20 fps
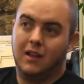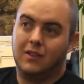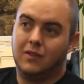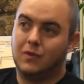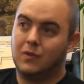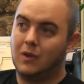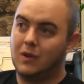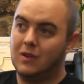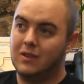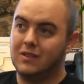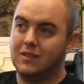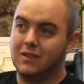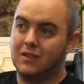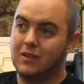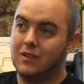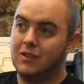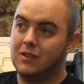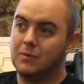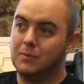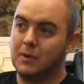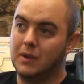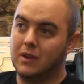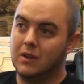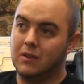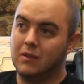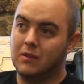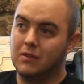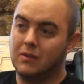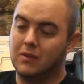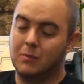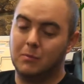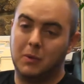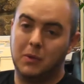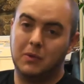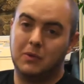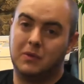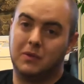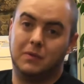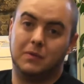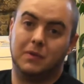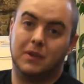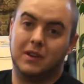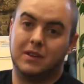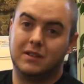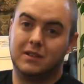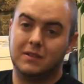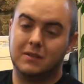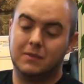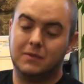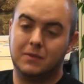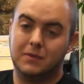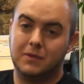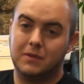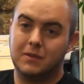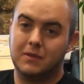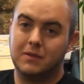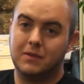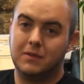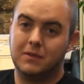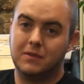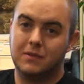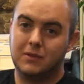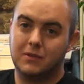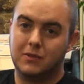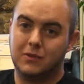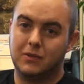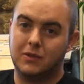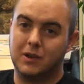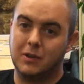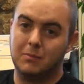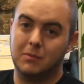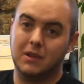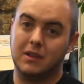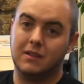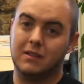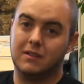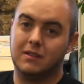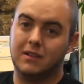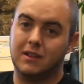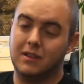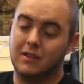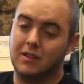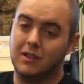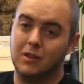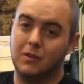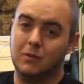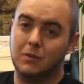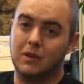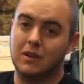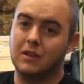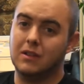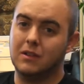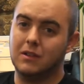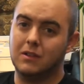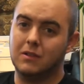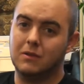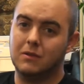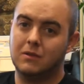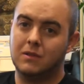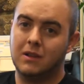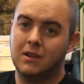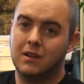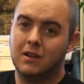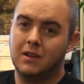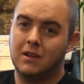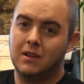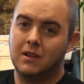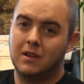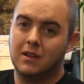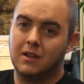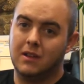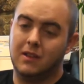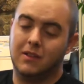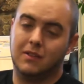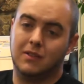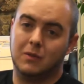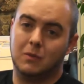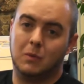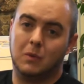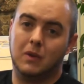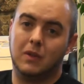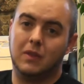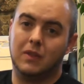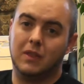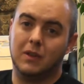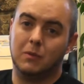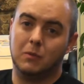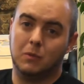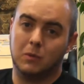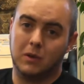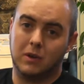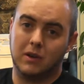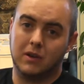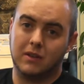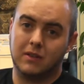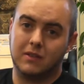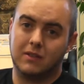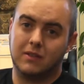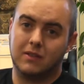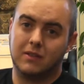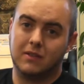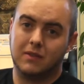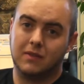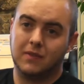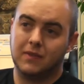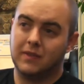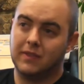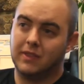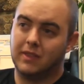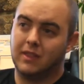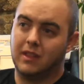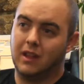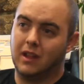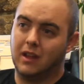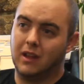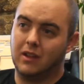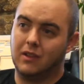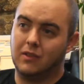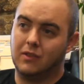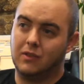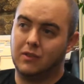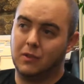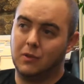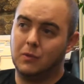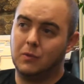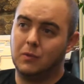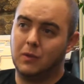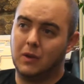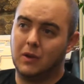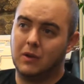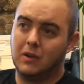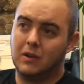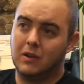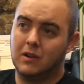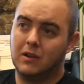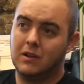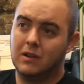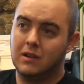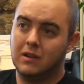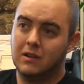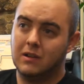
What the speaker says: as far as encouragement goes, the most effective treatment that you can do is the one that works. And so far,